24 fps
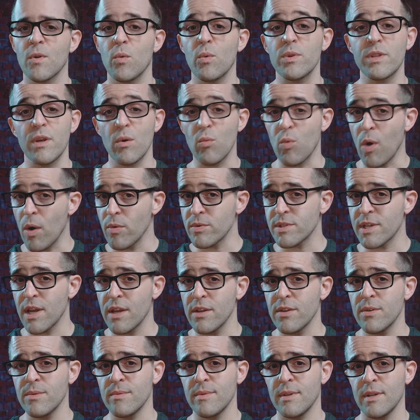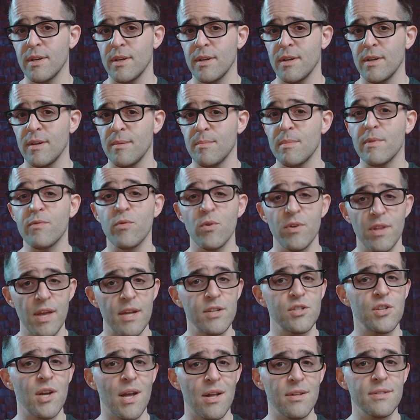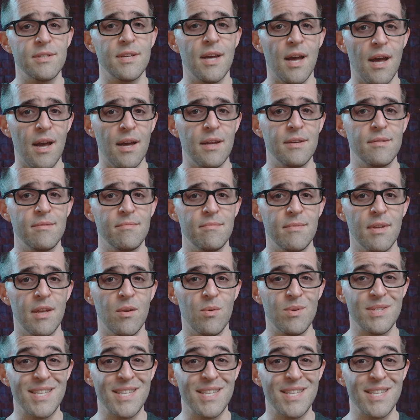What they won't tell you? Before that child died, he